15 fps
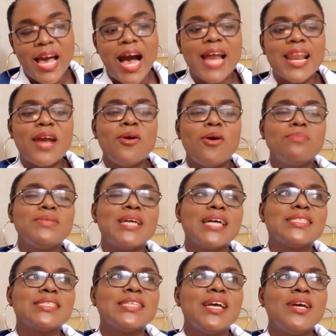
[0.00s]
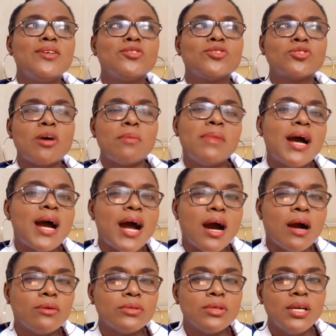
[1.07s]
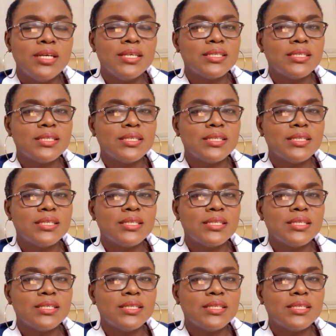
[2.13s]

And I hope that somehow